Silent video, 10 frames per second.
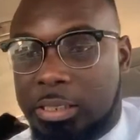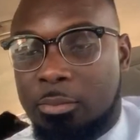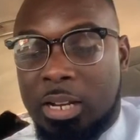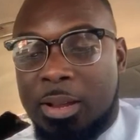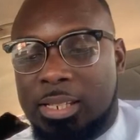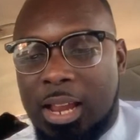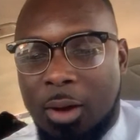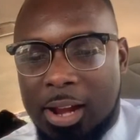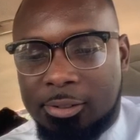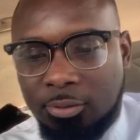me the best here
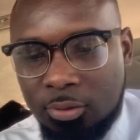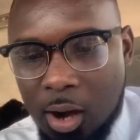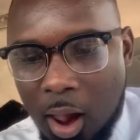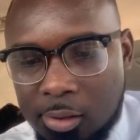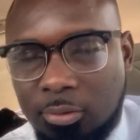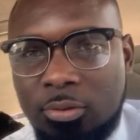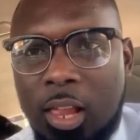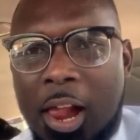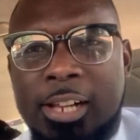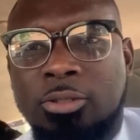why?
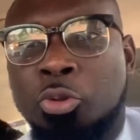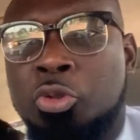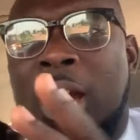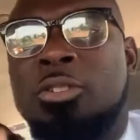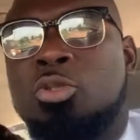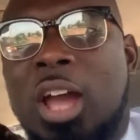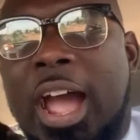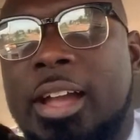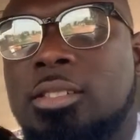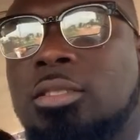and nsu anto a
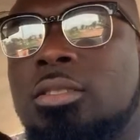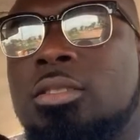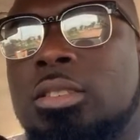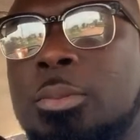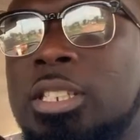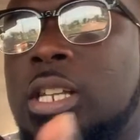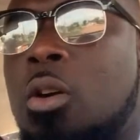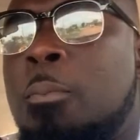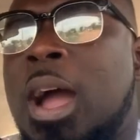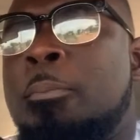ye be share
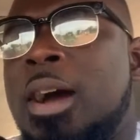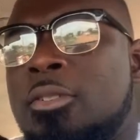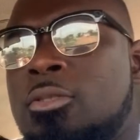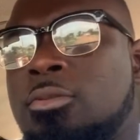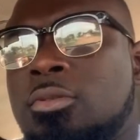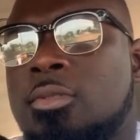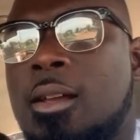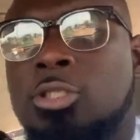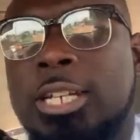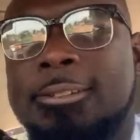pipe no
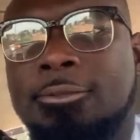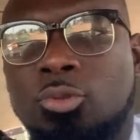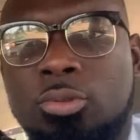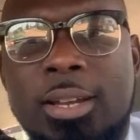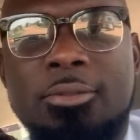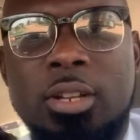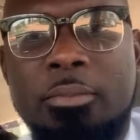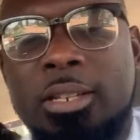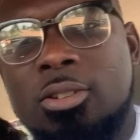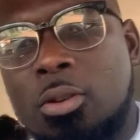nsu anto ye be
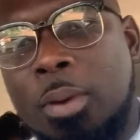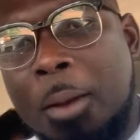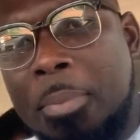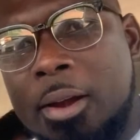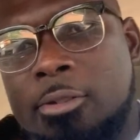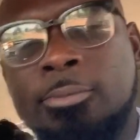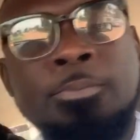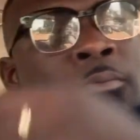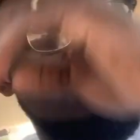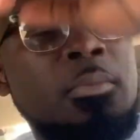share pipe no
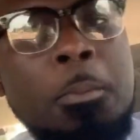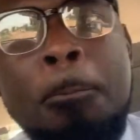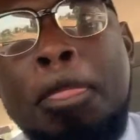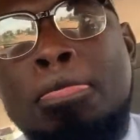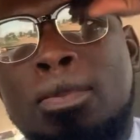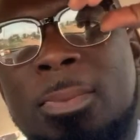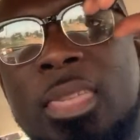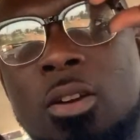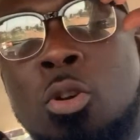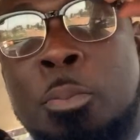
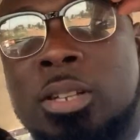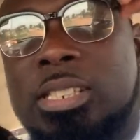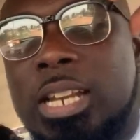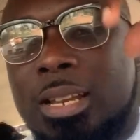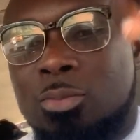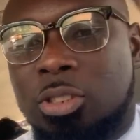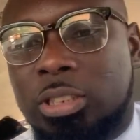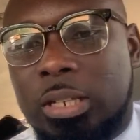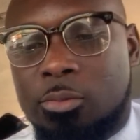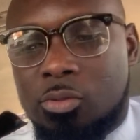Yankopon tine ne munchire
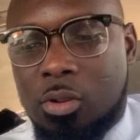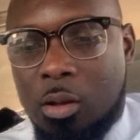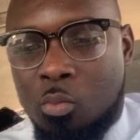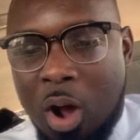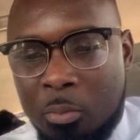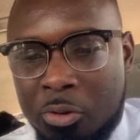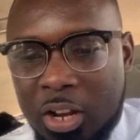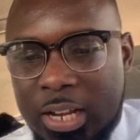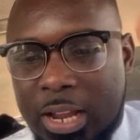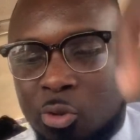mo mo amuhwe
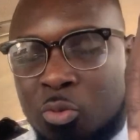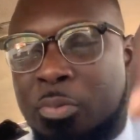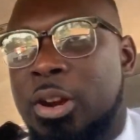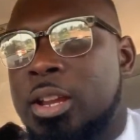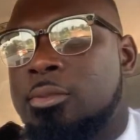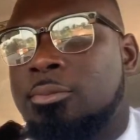na anwubre